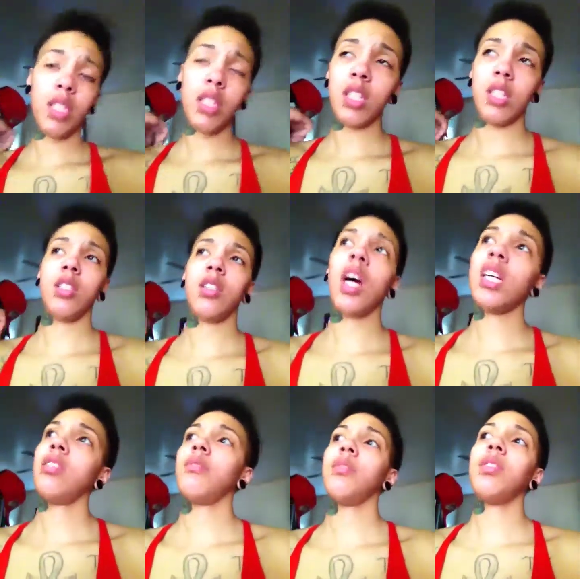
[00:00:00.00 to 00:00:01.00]
He thinks it's
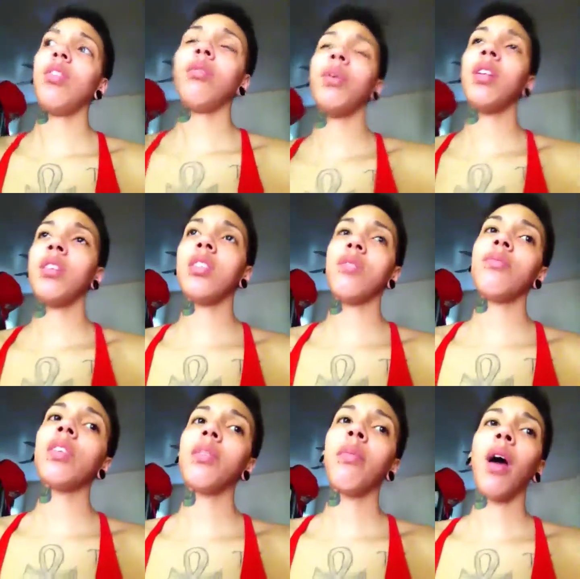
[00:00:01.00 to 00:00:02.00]
awesome. So, I mean, it doesn't
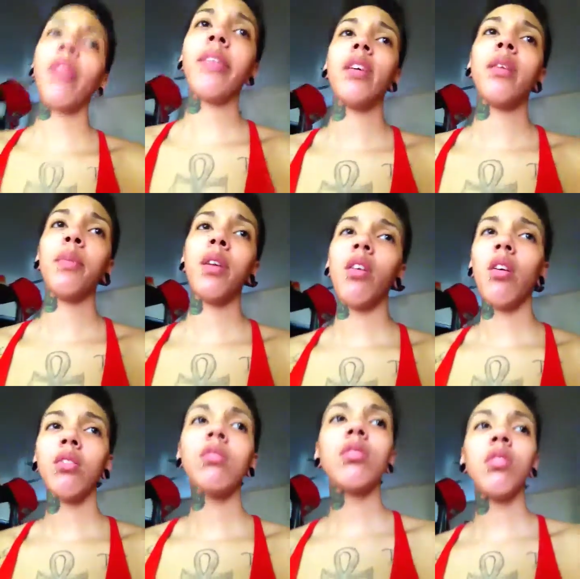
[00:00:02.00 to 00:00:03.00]
really bother him at
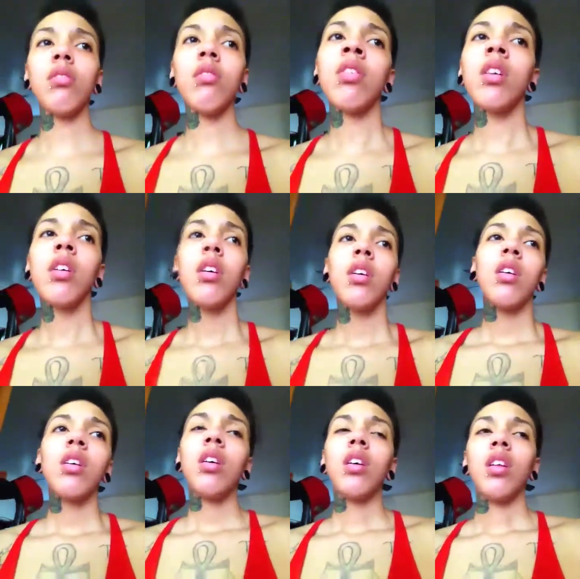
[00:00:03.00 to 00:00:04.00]
all. So,
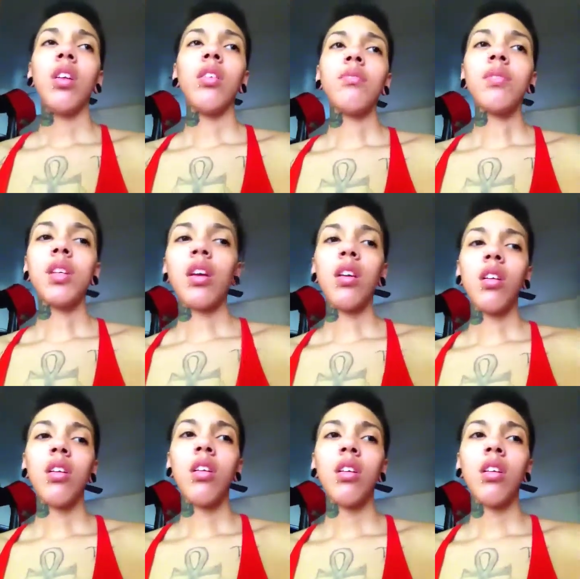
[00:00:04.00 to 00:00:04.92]
you know what I'm saying?